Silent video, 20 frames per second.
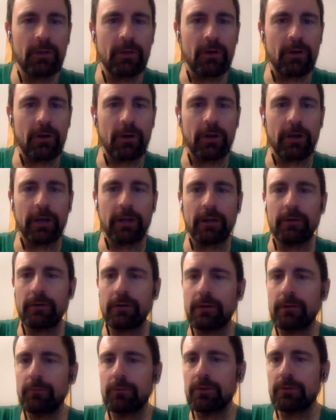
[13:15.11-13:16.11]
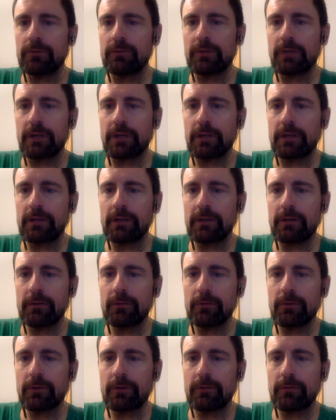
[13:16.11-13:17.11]
All right. Give me a second
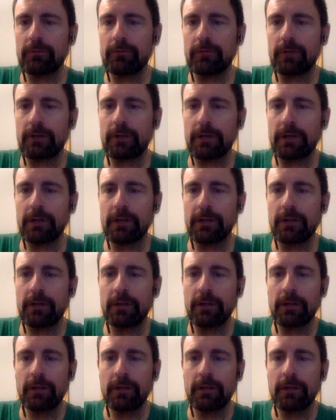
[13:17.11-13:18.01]
here. We're going to find